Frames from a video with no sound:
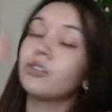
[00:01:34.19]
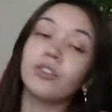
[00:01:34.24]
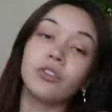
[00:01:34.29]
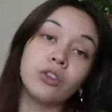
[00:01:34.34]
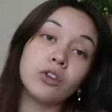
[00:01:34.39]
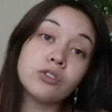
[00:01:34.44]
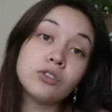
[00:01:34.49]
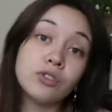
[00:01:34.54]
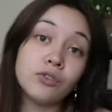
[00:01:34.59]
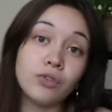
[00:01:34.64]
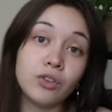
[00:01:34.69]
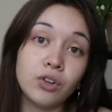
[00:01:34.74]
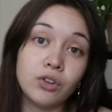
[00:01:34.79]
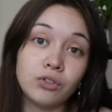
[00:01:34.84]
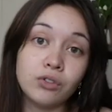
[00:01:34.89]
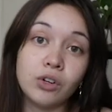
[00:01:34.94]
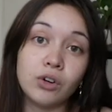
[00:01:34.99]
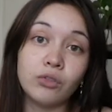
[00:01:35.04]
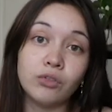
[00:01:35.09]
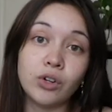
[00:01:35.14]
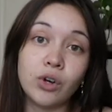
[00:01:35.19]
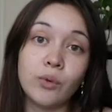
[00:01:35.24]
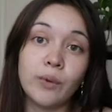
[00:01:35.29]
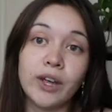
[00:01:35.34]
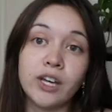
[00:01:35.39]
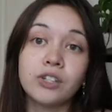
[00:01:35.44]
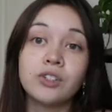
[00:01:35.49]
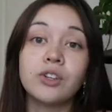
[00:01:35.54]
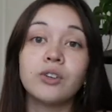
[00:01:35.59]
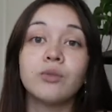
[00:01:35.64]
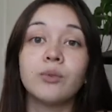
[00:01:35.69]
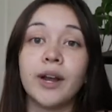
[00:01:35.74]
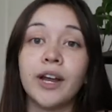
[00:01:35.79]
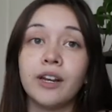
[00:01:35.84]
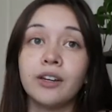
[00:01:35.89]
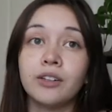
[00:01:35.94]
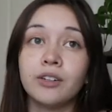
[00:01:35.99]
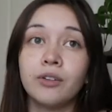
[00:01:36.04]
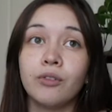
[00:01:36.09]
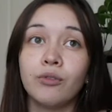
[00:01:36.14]
those of you who don't know, we actually
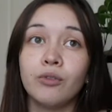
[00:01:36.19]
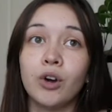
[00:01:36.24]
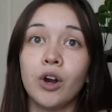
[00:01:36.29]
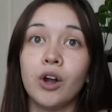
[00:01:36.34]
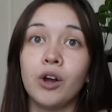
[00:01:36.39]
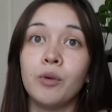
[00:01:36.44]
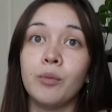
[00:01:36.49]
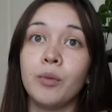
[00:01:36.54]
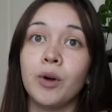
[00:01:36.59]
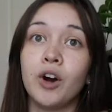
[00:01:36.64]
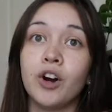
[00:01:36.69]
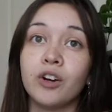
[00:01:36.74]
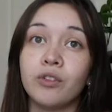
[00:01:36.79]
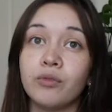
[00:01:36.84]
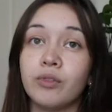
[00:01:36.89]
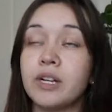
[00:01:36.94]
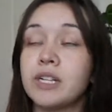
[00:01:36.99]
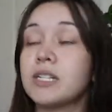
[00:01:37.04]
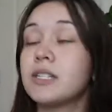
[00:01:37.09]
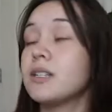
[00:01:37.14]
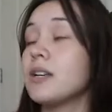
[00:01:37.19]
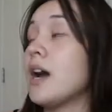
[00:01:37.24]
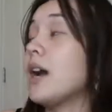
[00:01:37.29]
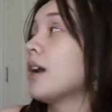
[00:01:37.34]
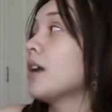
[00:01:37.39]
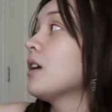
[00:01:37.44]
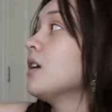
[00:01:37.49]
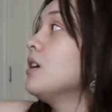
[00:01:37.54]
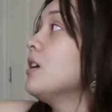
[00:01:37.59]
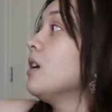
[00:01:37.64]
rent from our friend's dad.